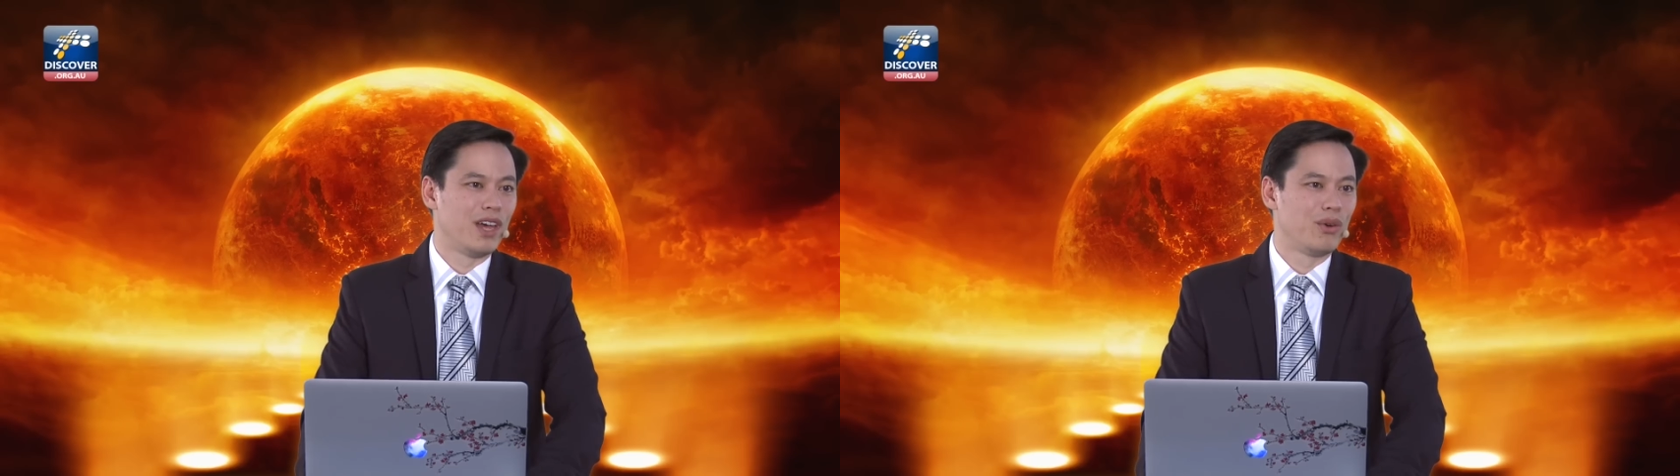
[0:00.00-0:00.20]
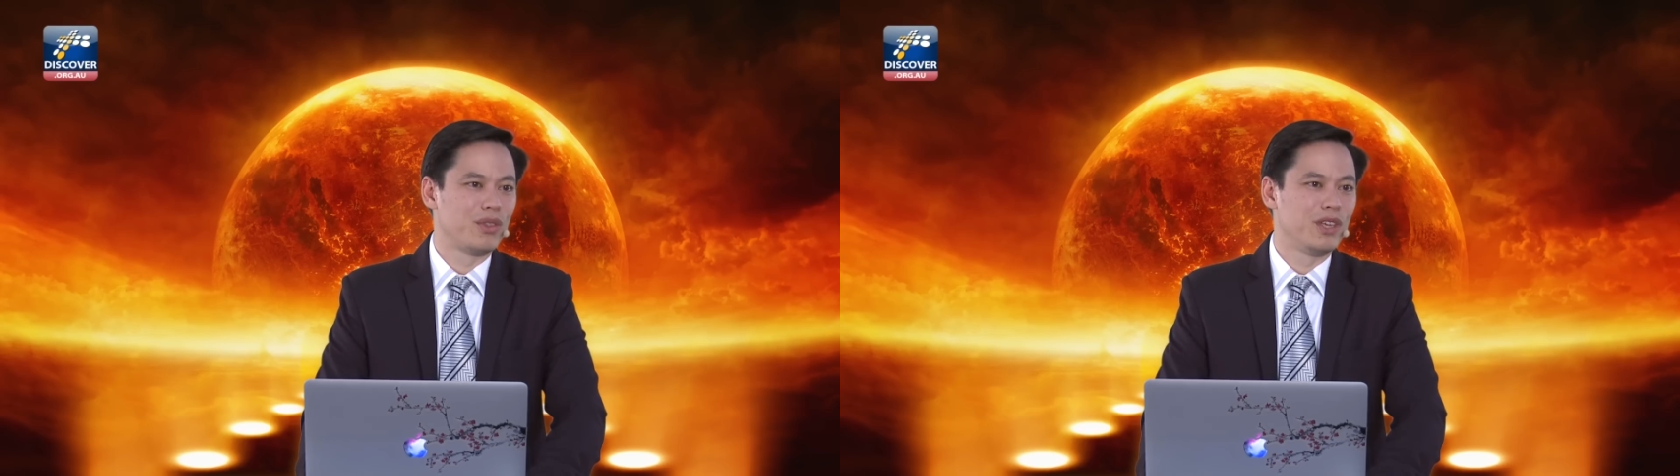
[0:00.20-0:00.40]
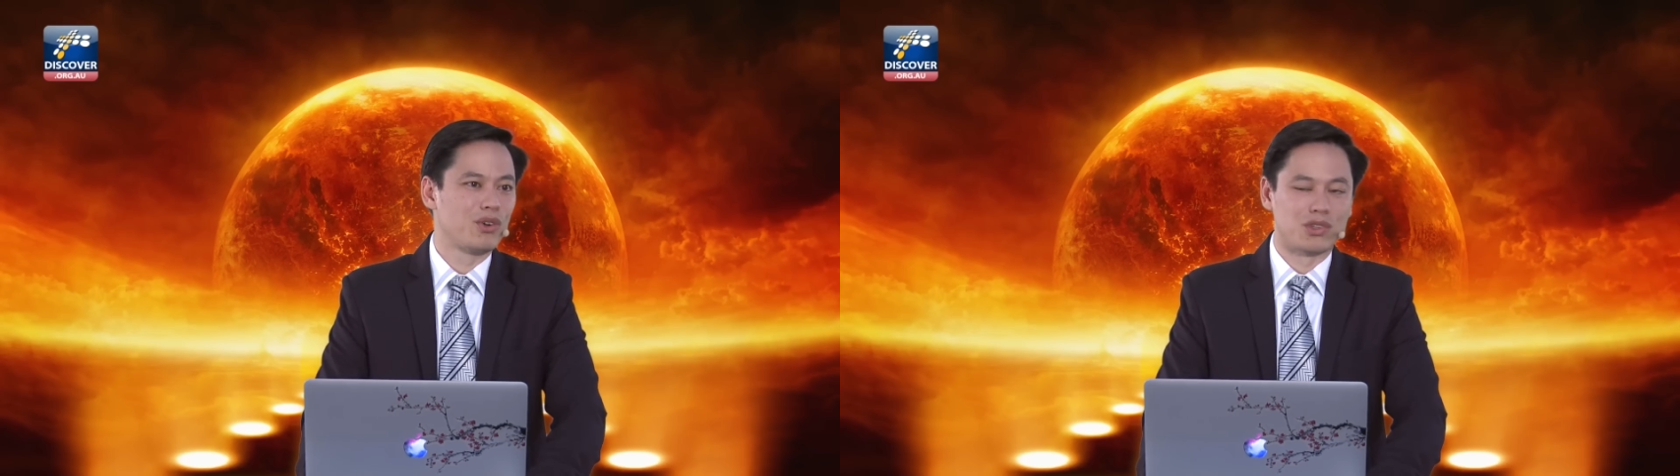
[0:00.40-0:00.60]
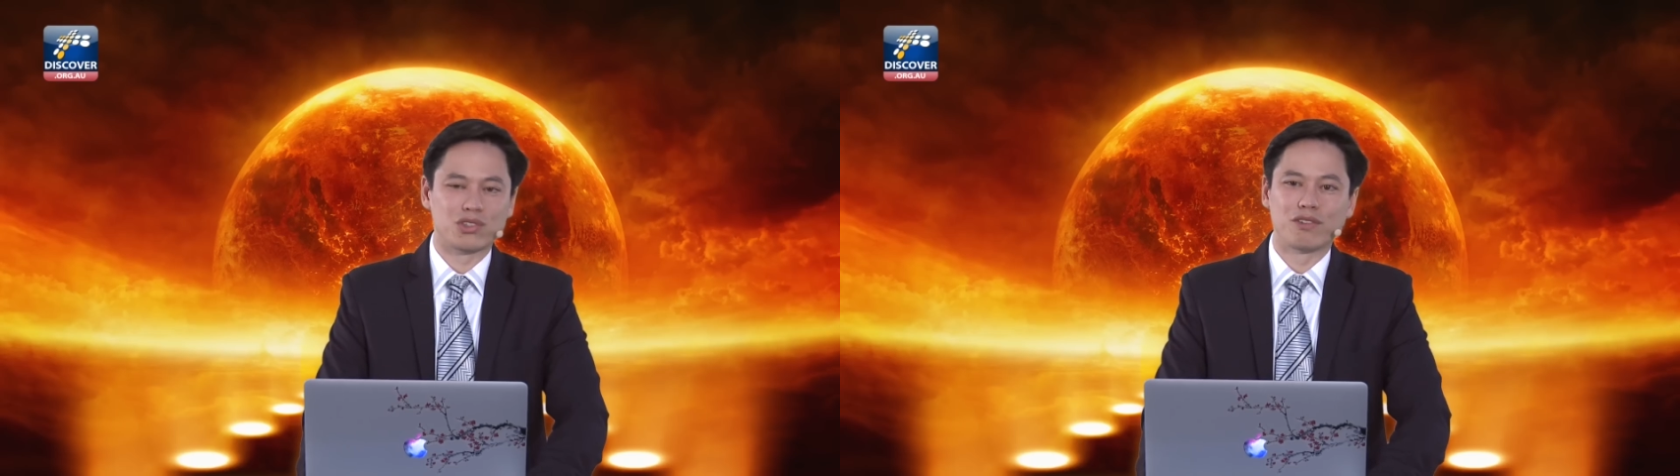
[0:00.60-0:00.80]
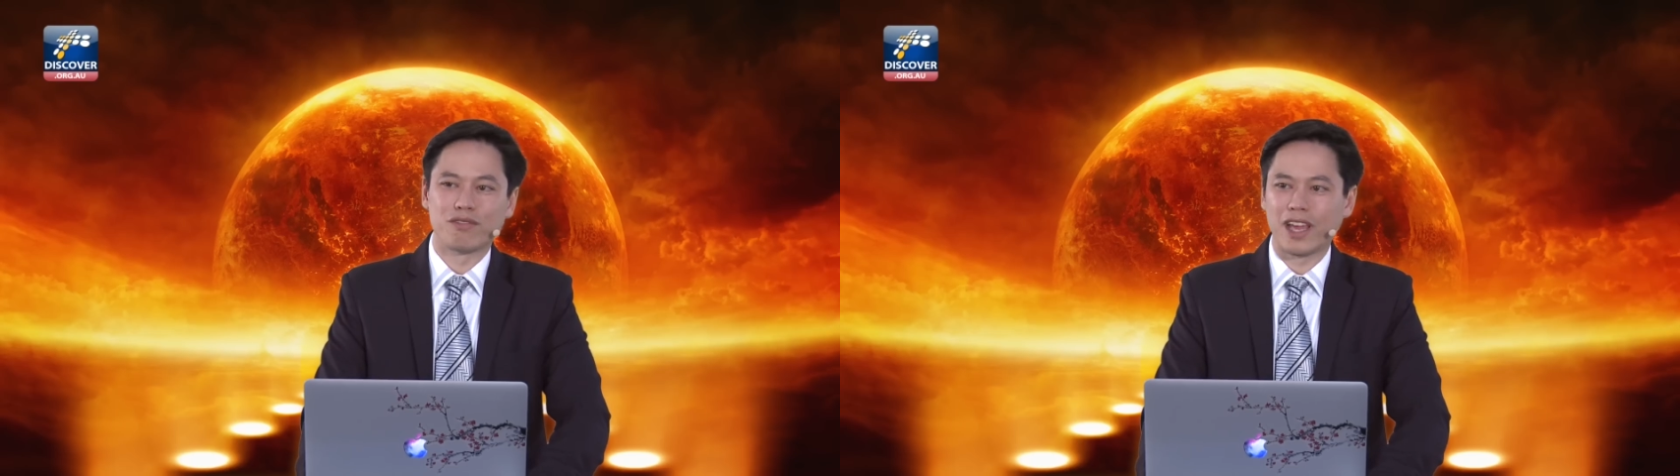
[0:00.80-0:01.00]
healthy
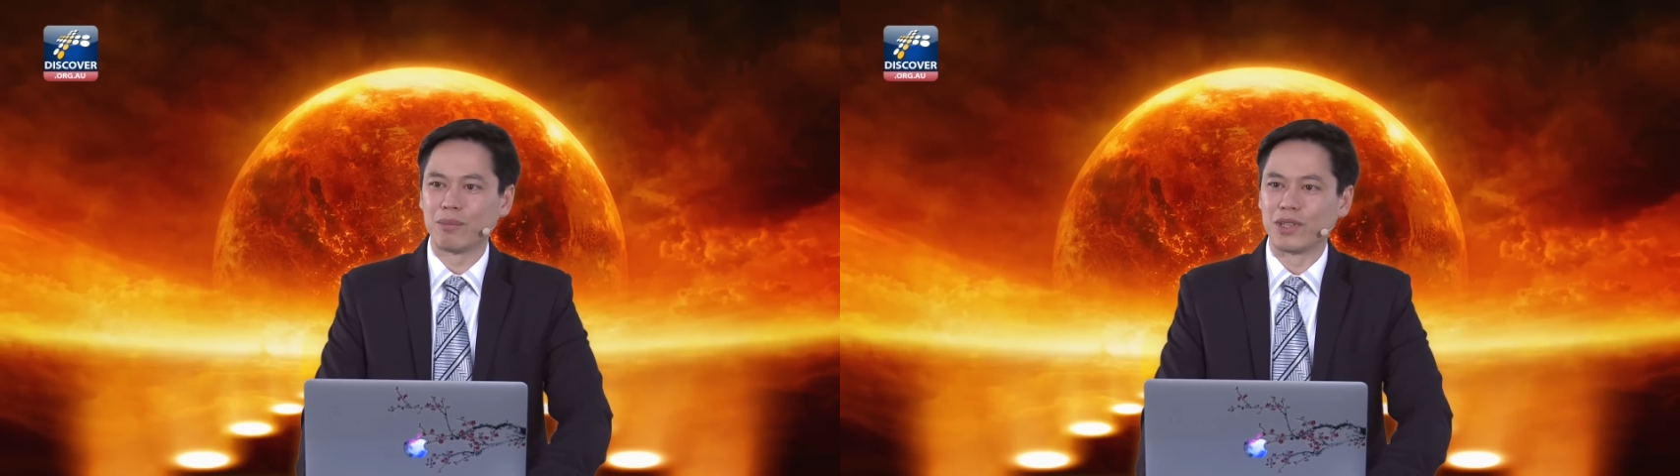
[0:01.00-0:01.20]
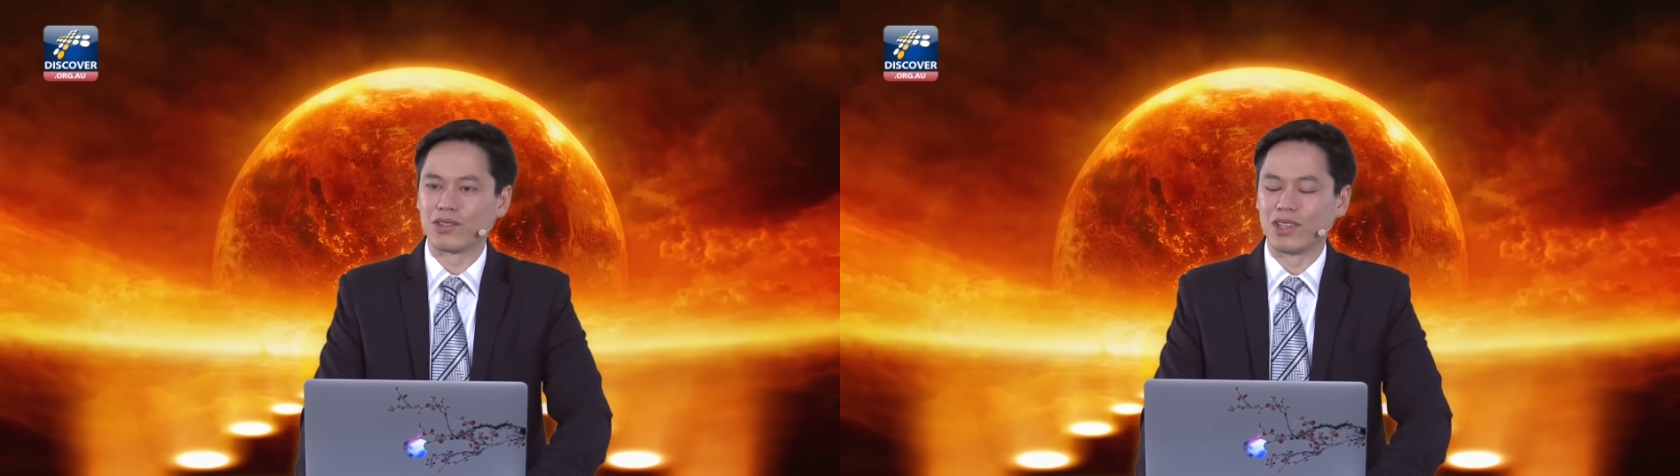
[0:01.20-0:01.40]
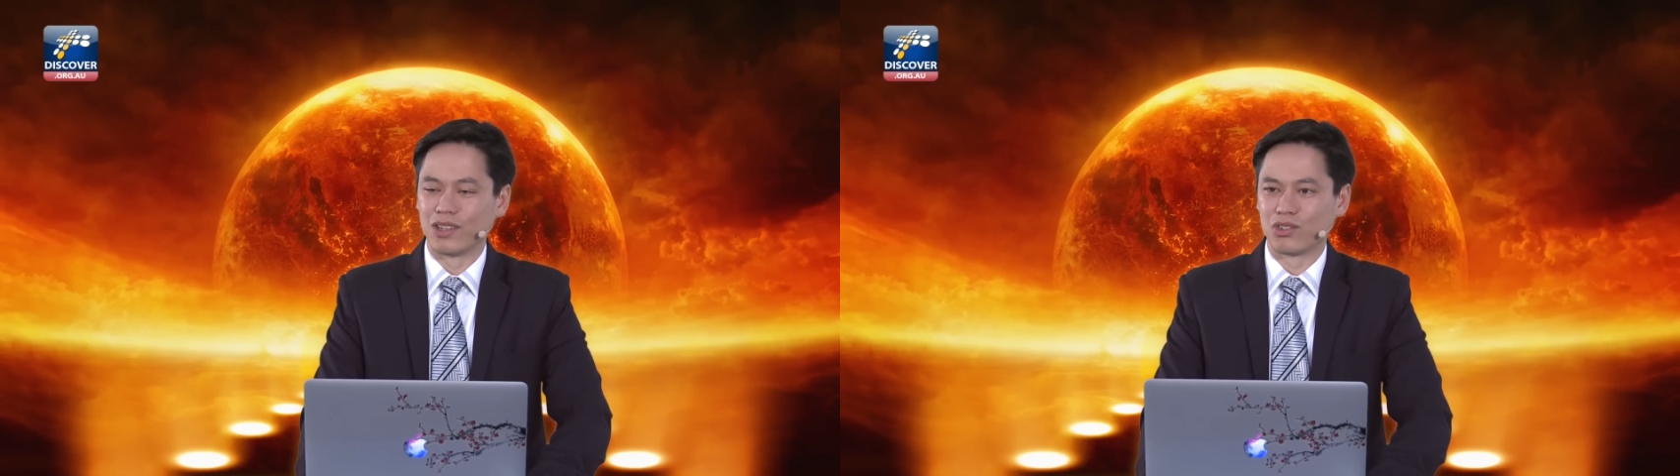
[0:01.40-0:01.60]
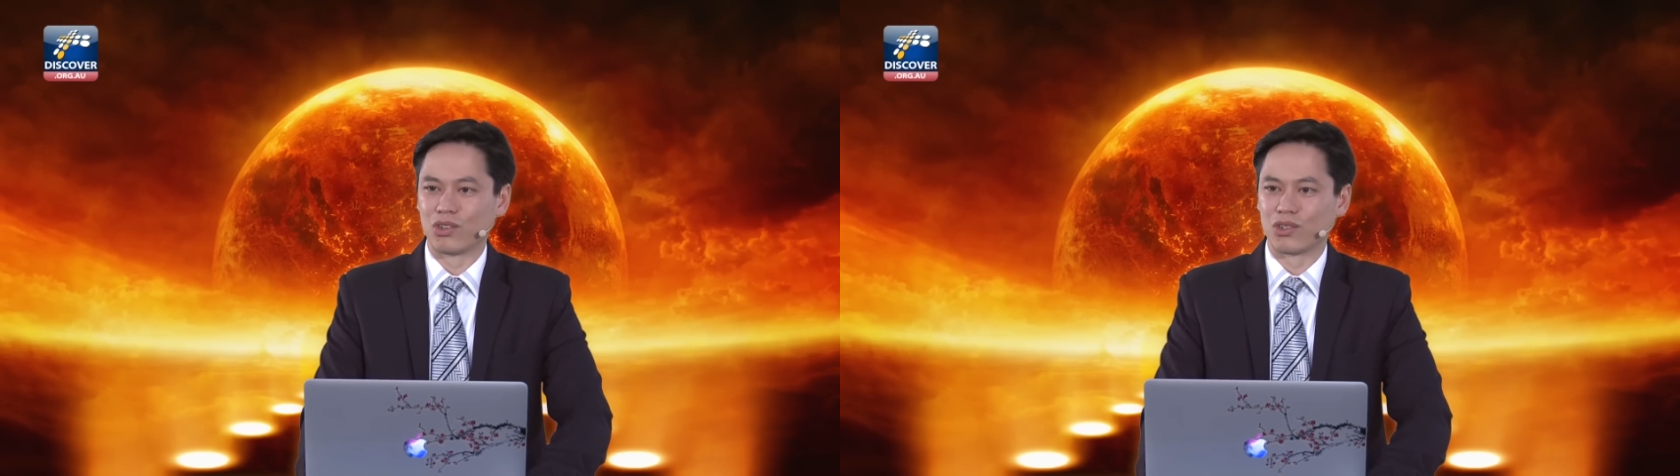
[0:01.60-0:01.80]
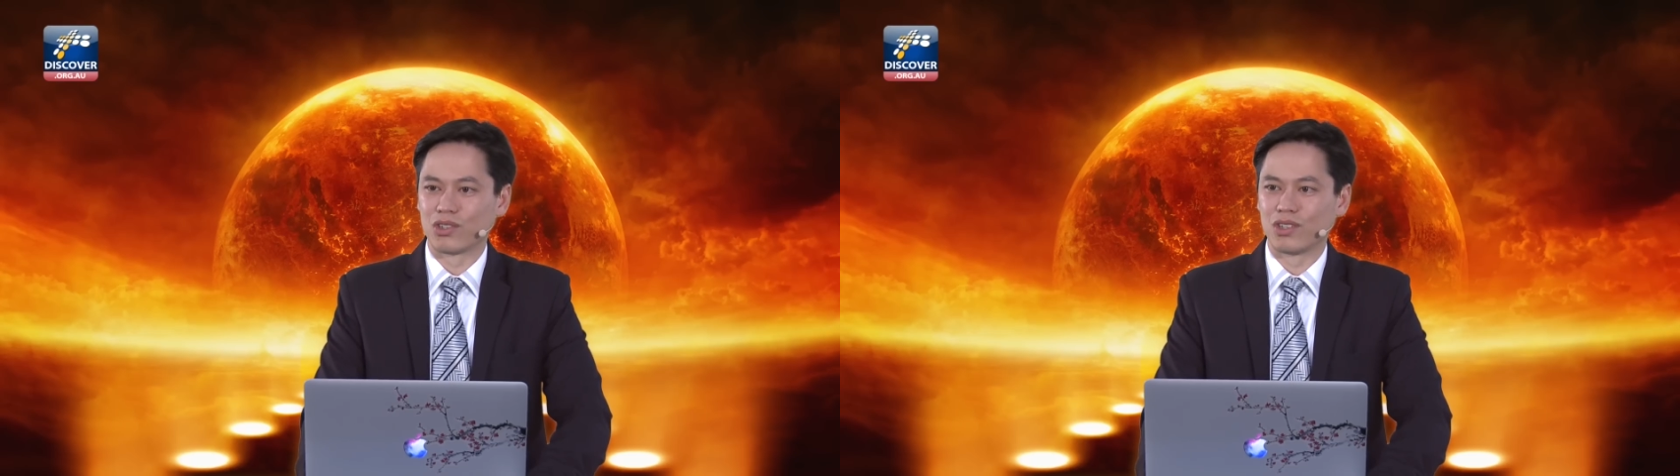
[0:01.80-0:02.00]
Christian families in the
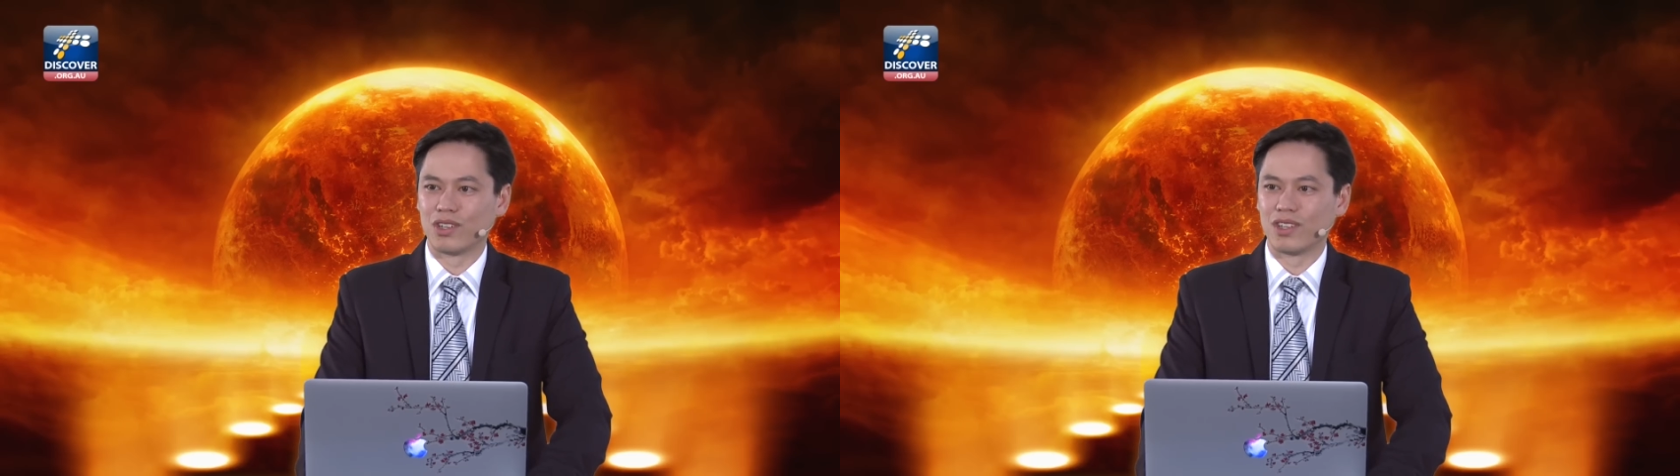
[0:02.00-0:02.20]
church.